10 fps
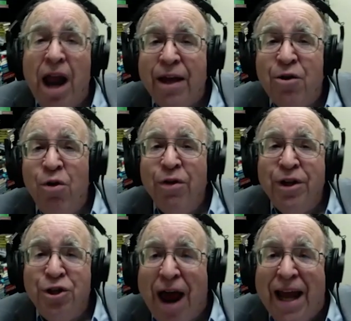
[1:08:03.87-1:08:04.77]
what I
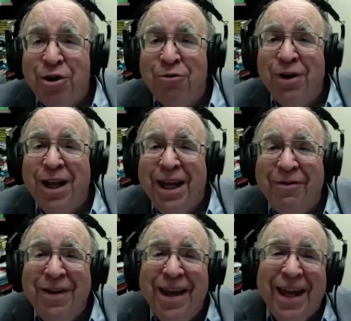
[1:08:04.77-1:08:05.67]
call the tragic
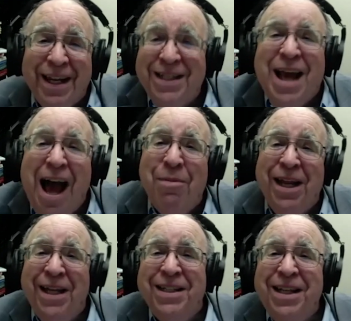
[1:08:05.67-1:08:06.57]
relief in his
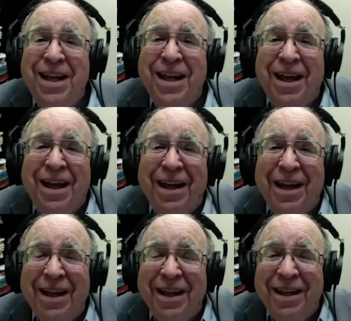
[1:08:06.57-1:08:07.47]
comedies.
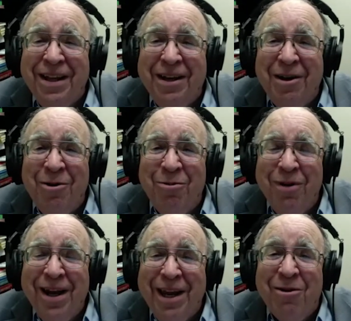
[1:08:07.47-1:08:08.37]

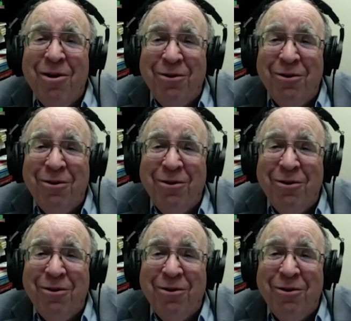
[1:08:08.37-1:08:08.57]
When Hero